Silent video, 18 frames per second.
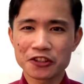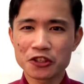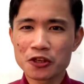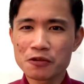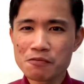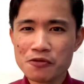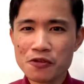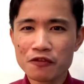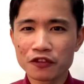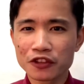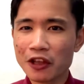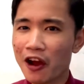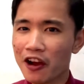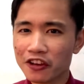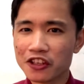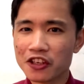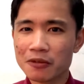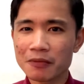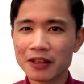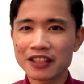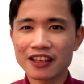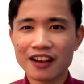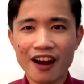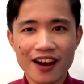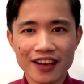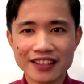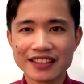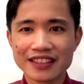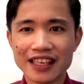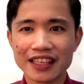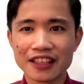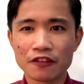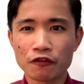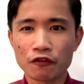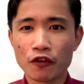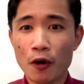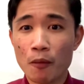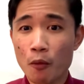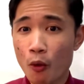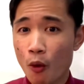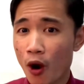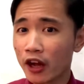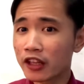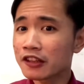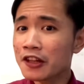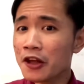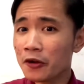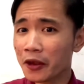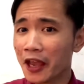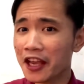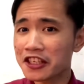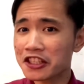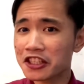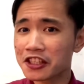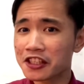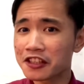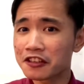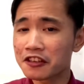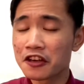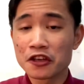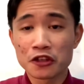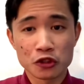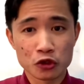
to move document content from one location